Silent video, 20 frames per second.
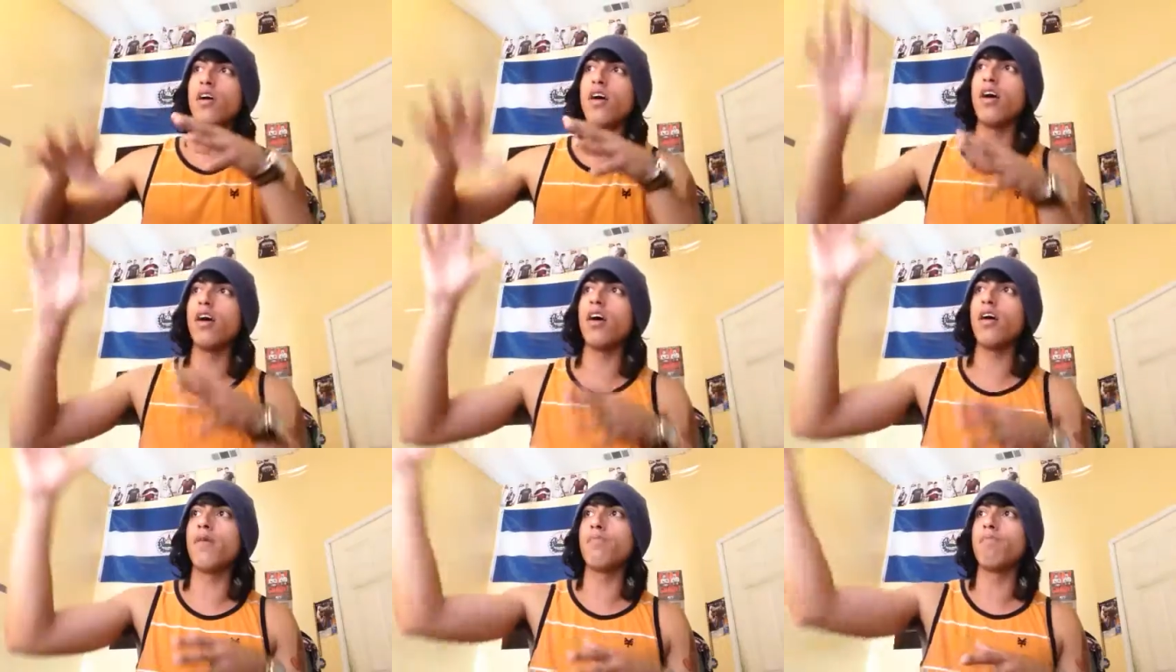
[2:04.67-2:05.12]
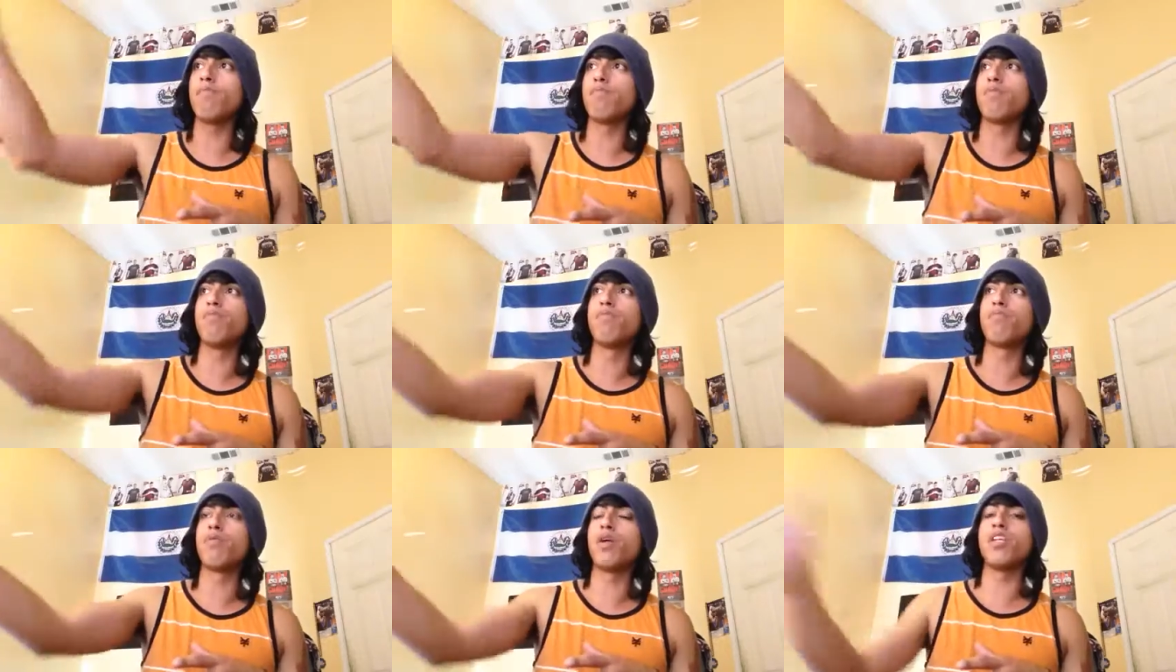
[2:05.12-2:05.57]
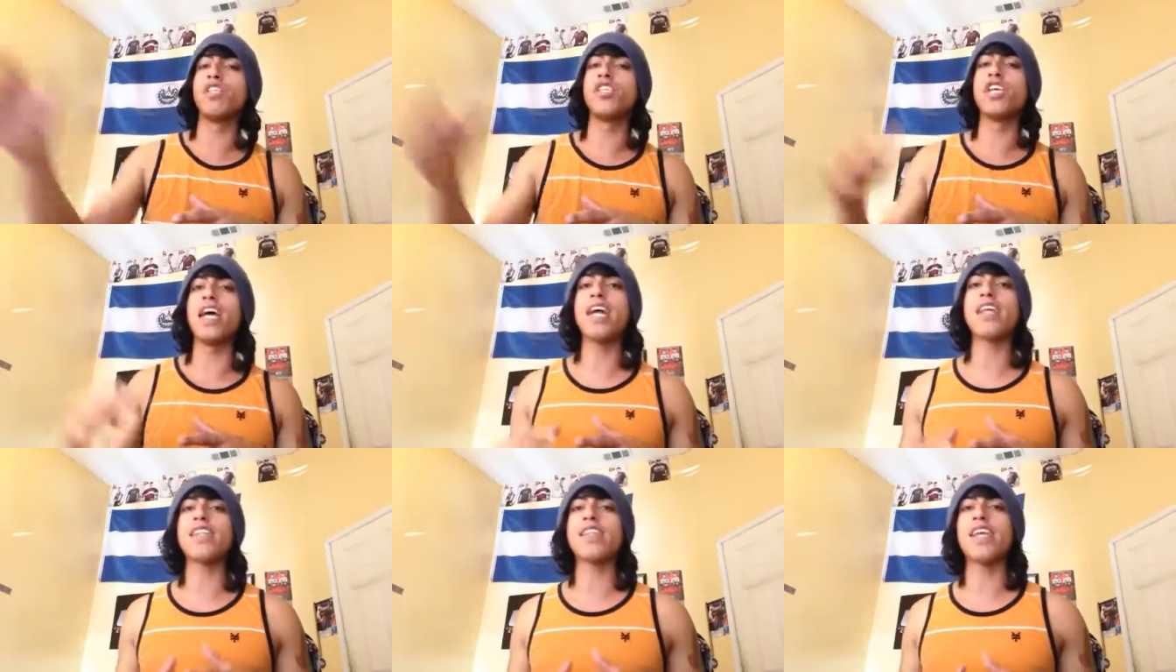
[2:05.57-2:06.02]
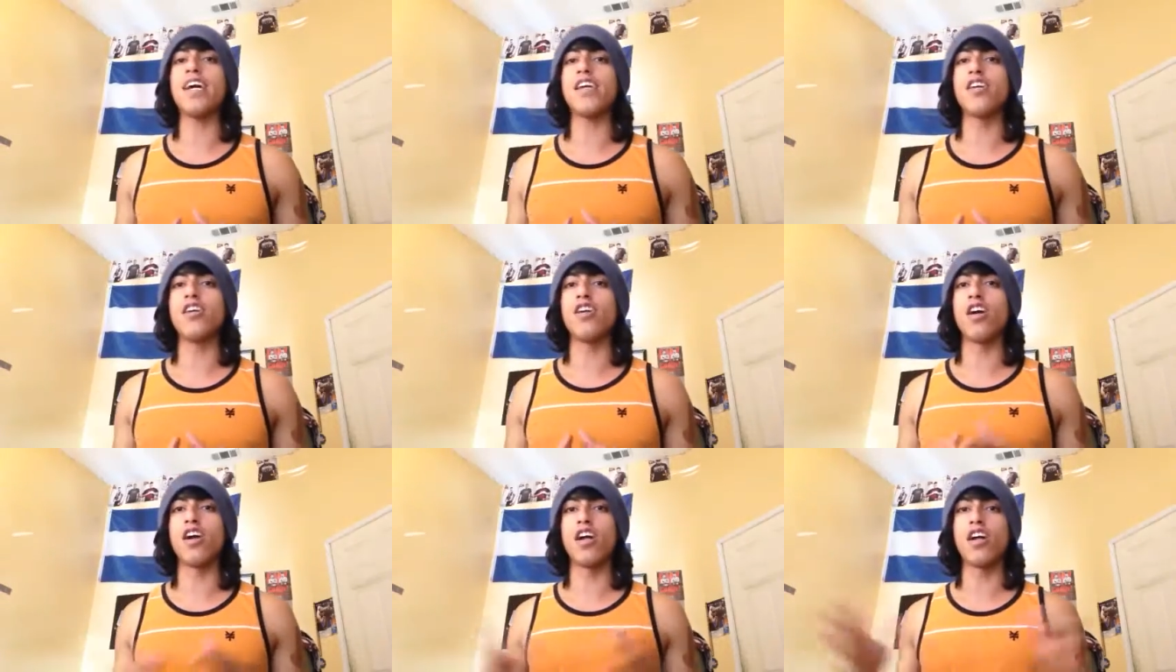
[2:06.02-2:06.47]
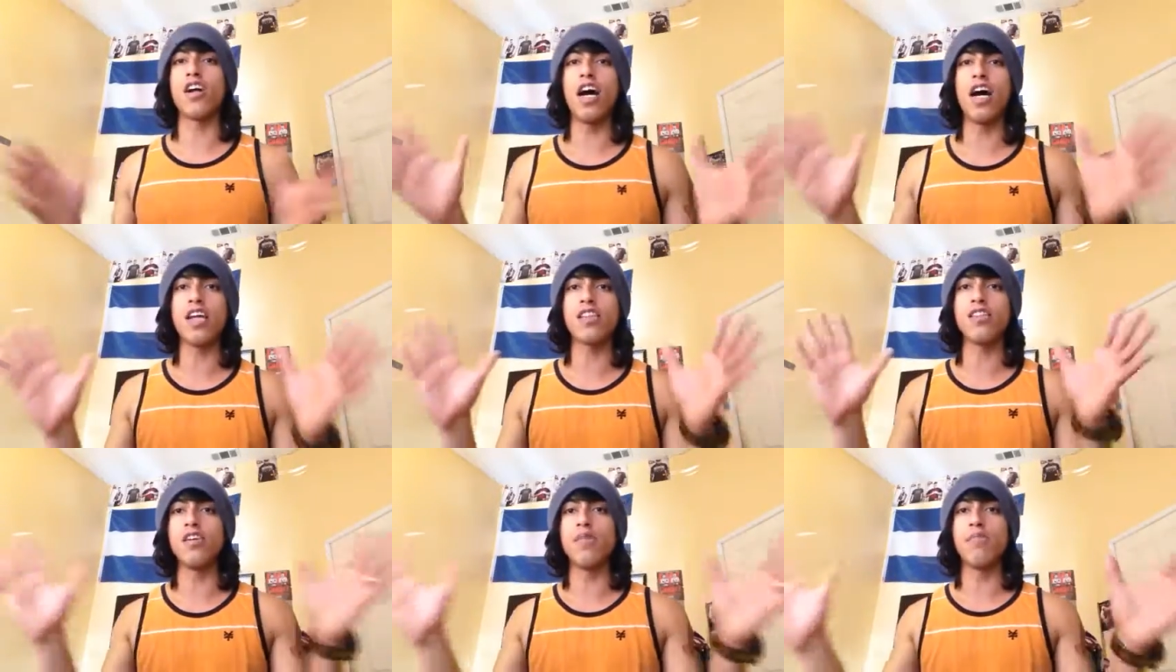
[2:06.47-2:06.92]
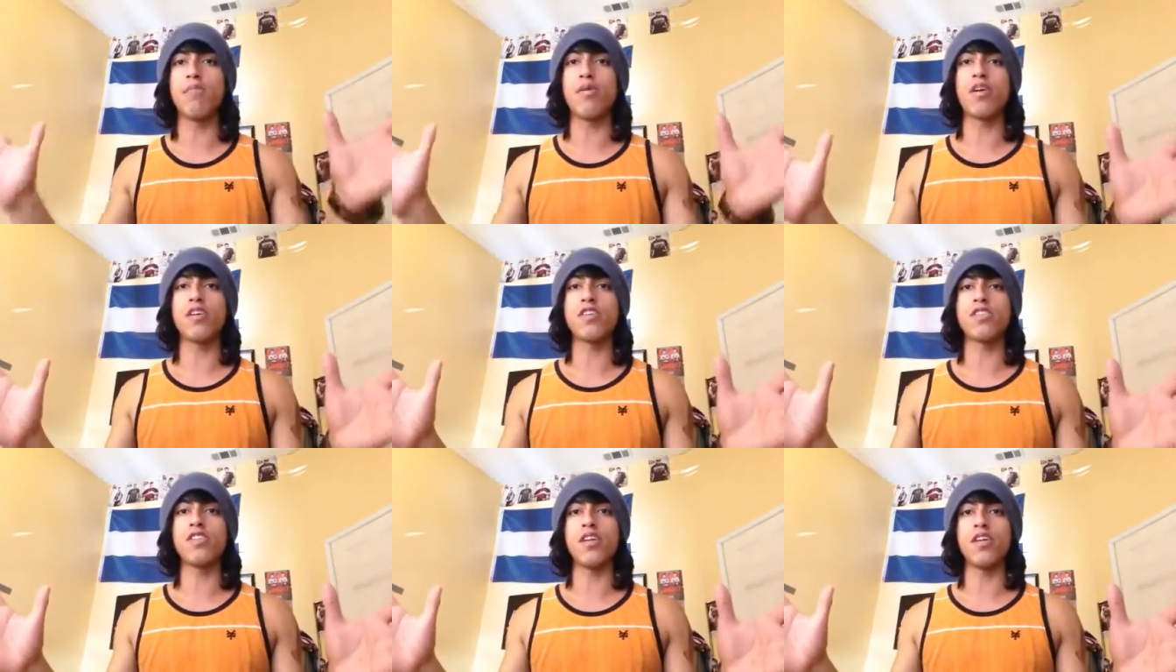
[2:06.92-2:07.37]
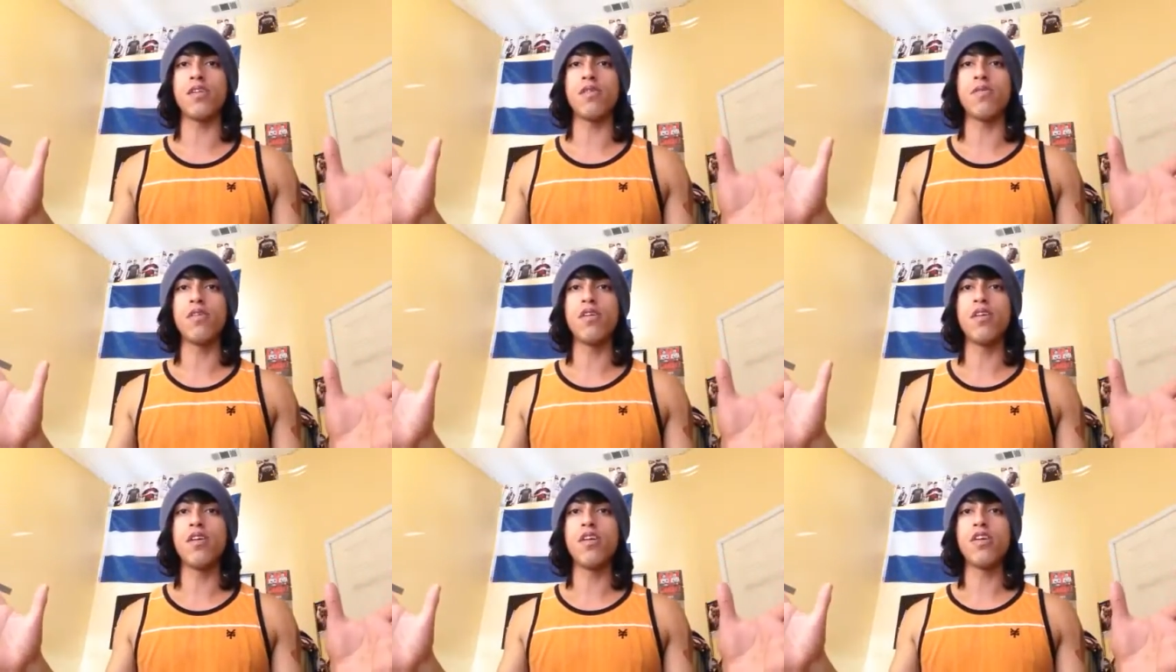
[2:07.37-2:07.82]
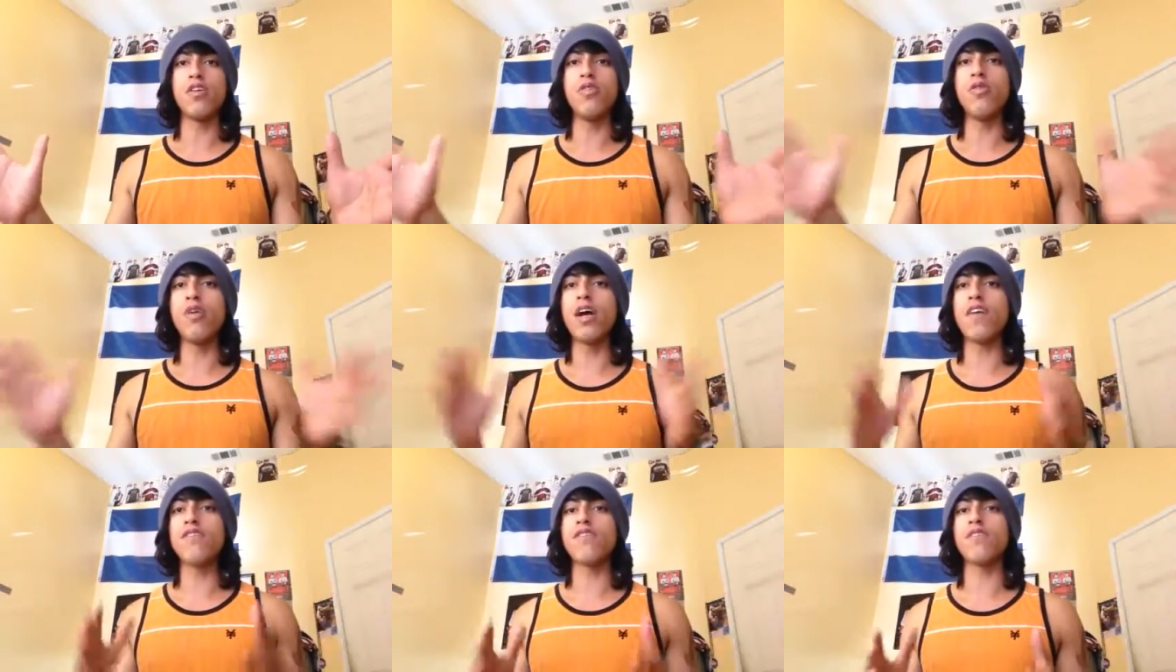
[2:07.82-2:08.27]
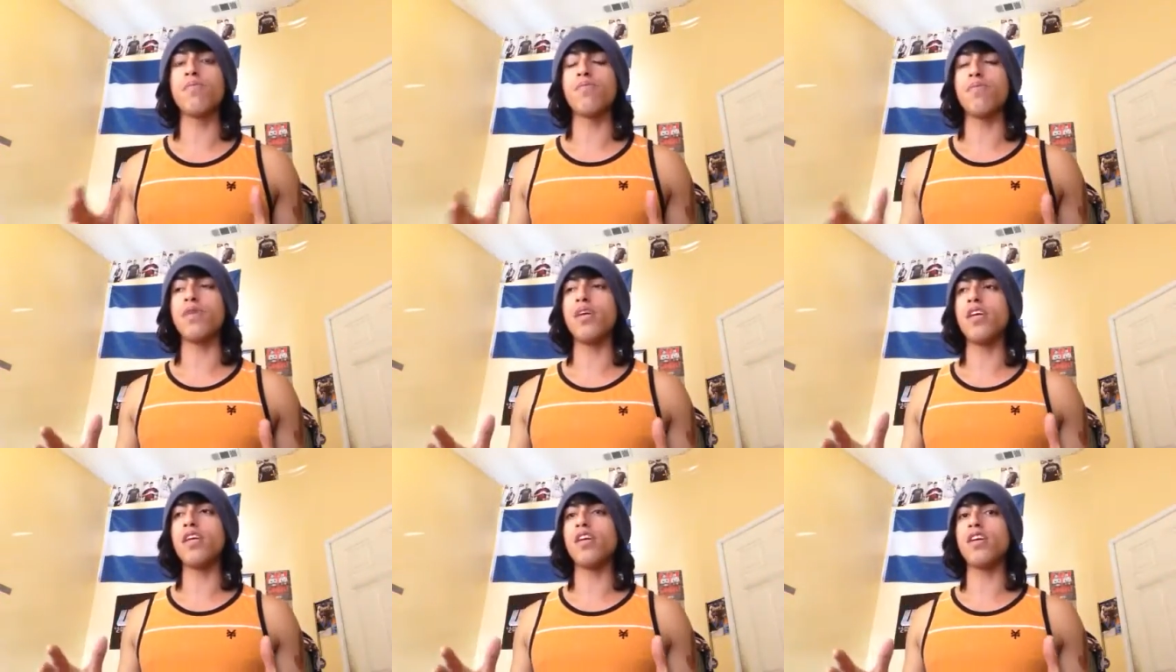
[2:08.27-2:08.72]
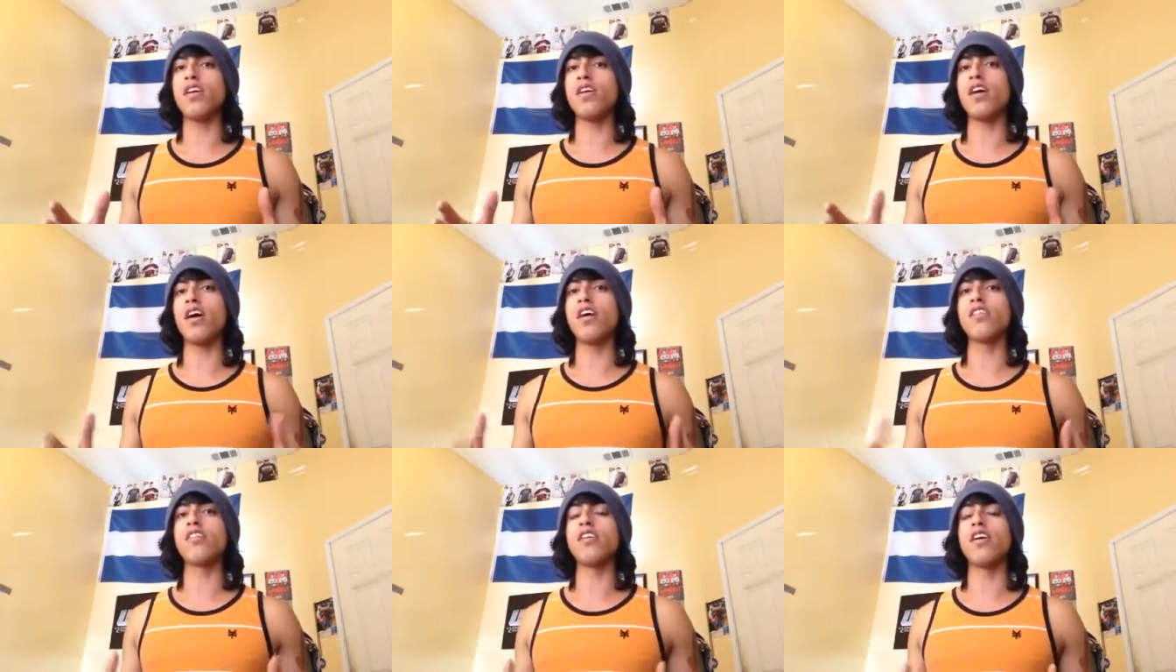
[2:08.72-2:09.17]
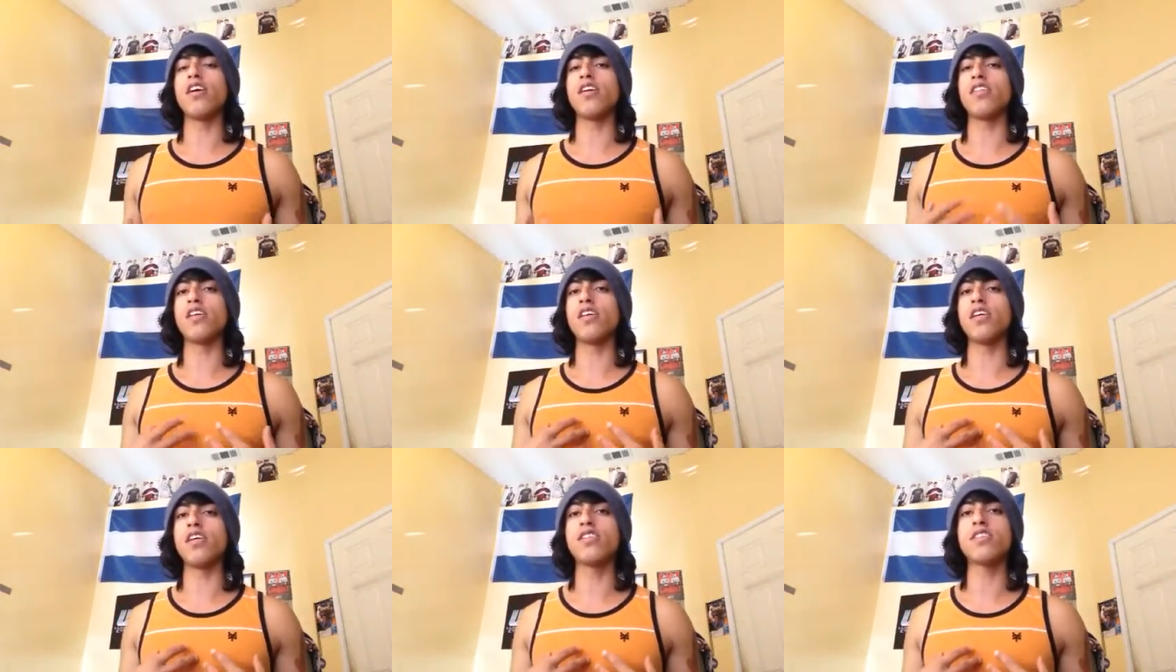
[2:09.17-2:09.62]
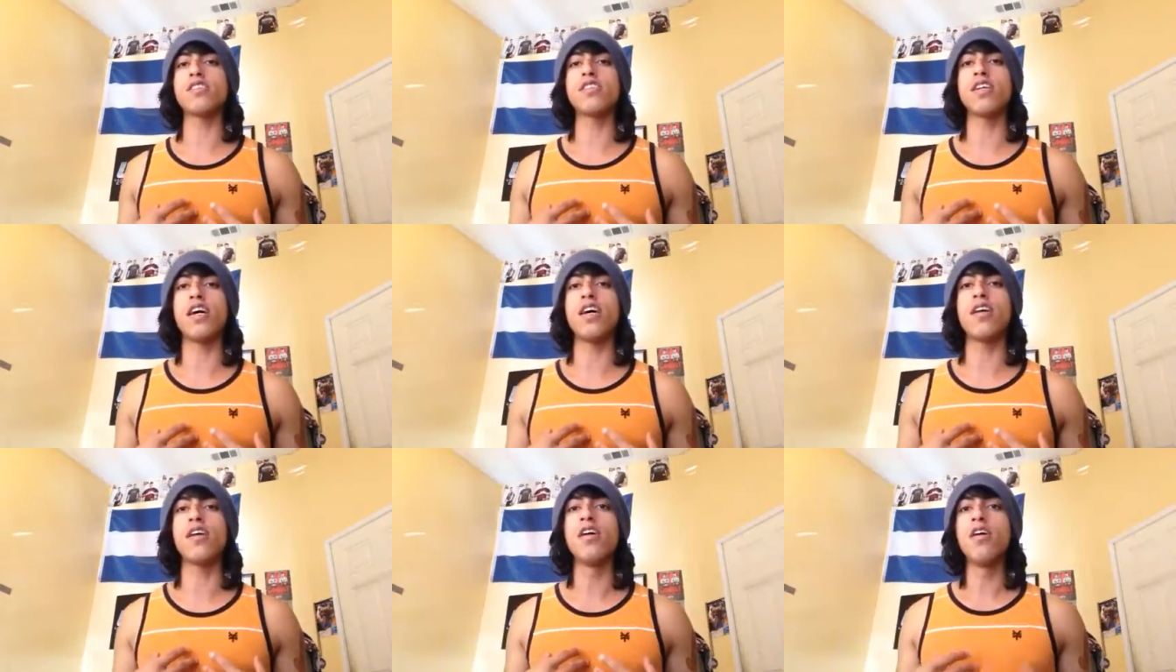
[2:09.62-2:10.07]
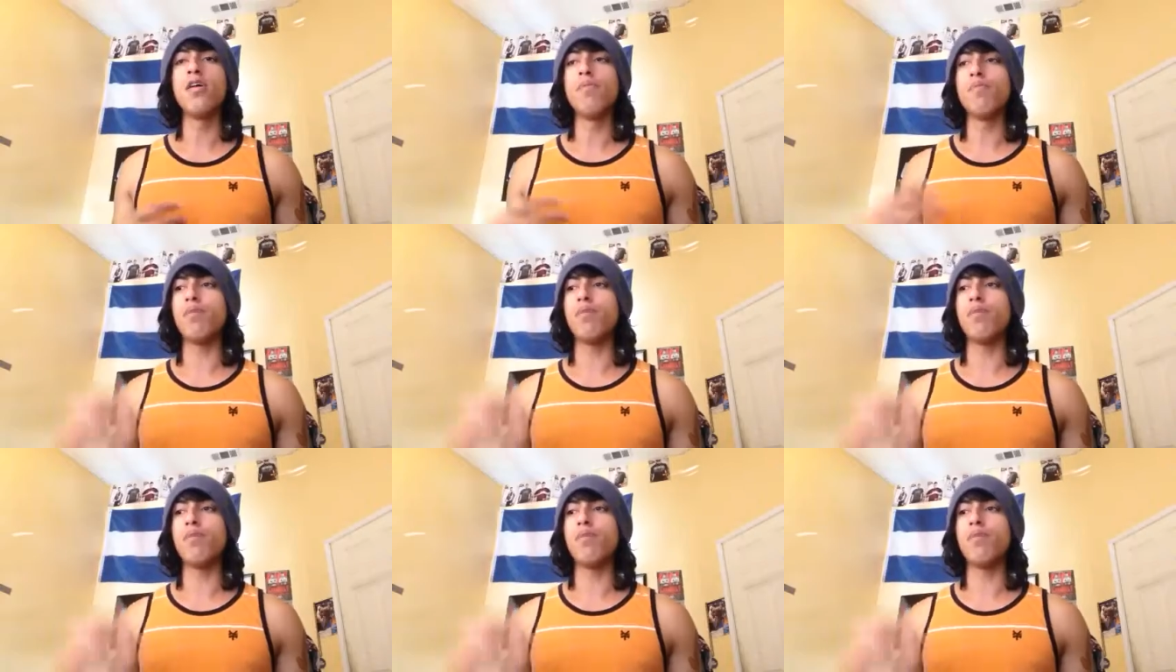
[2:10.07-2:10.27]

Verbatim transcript: uh, project that you're a godly person you have to be godly on the inside.